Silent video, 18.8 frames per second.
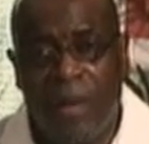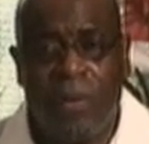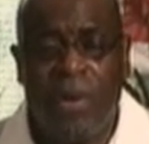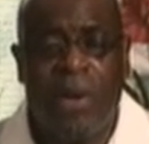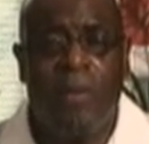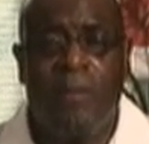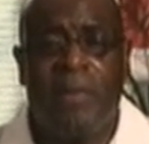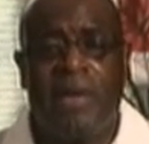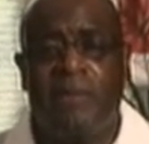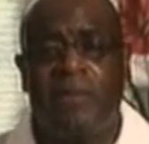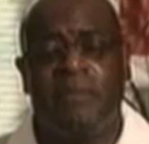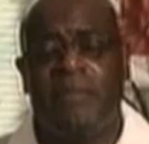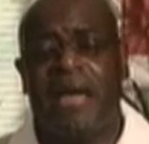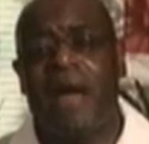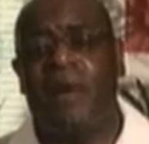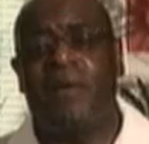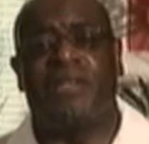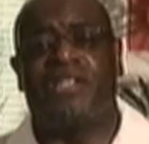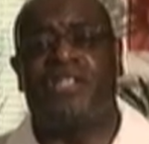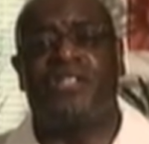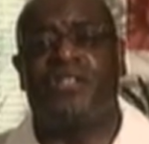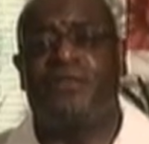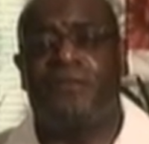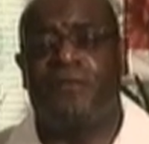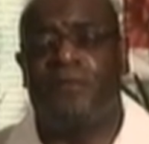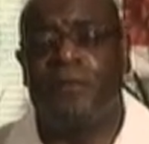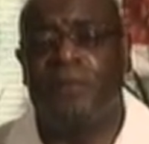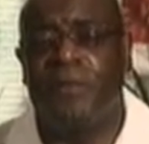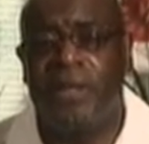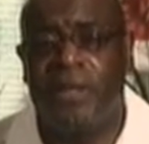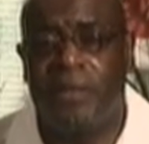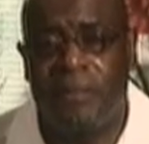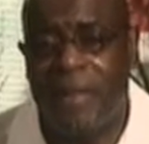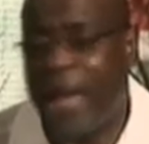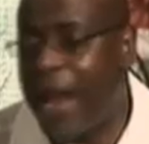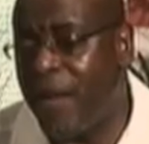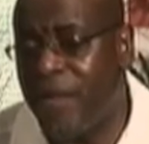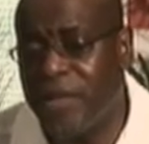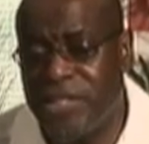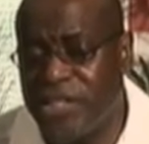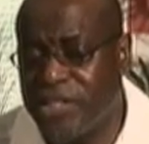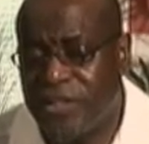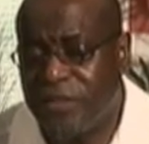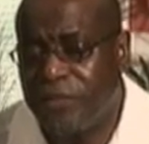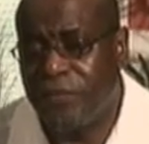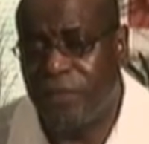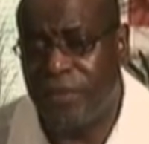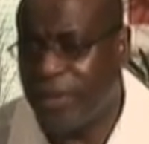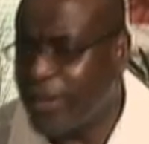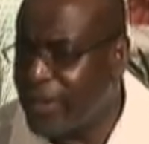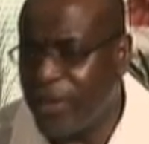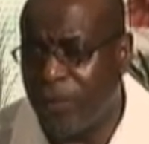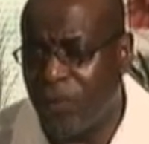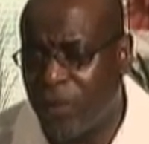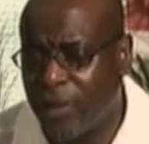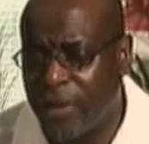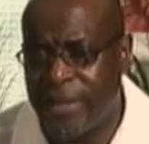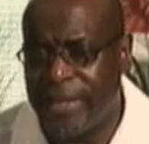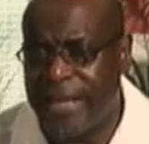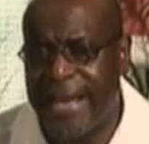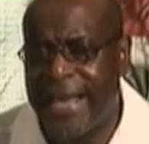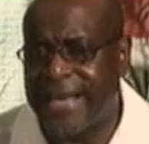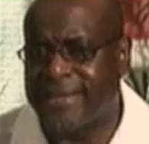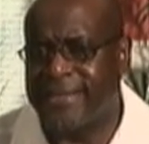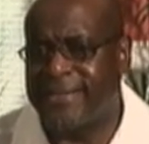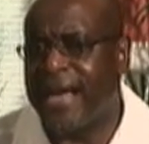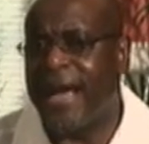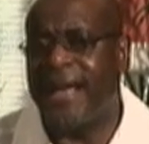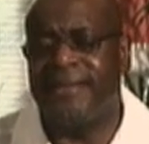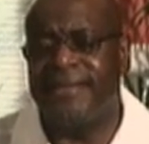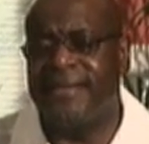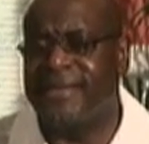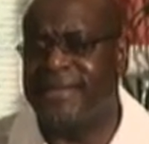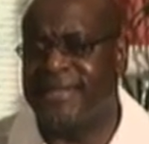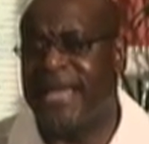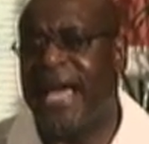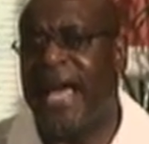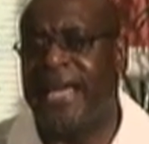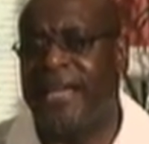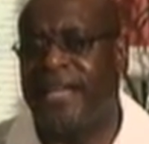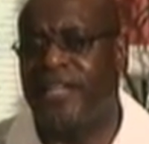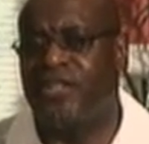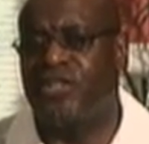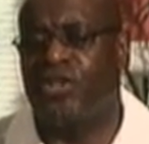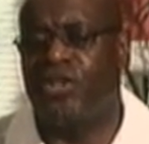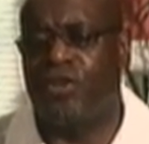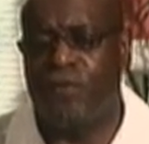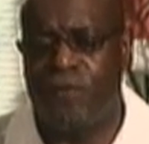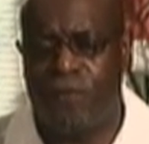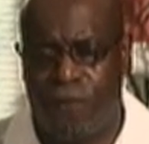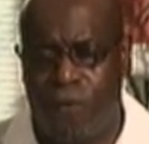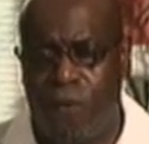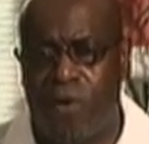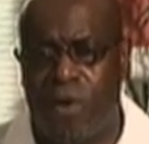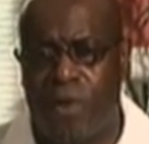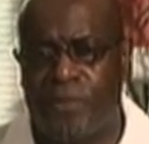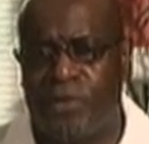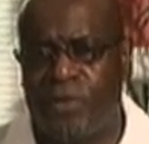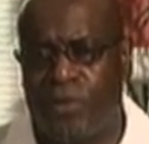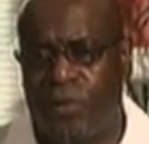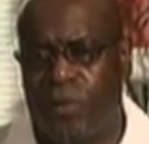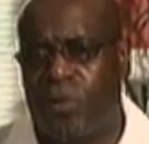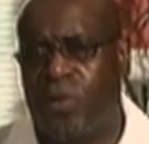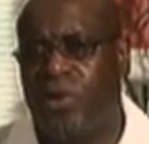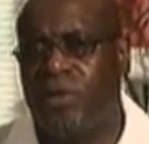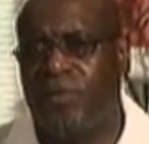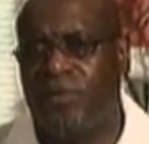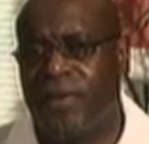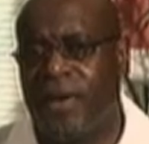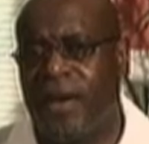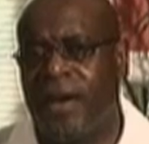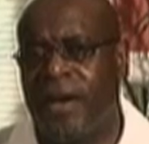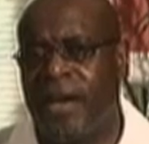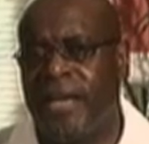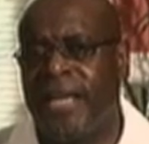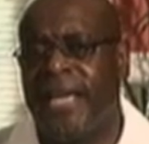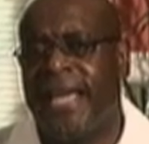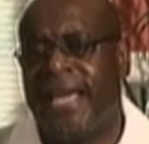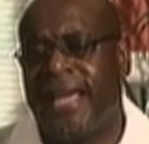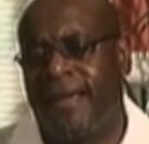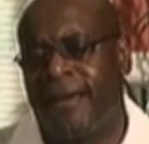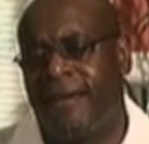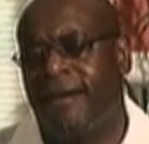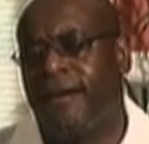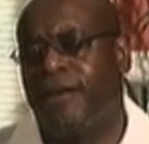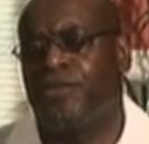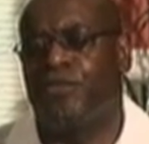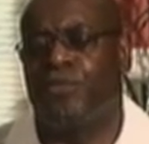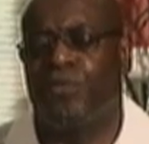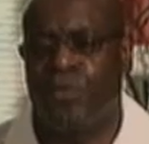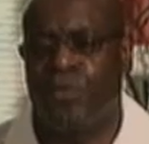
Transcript: well, maybe marriage isn't for me. Marriage isn't for anyone that has not decided to conform to the Word of God and God's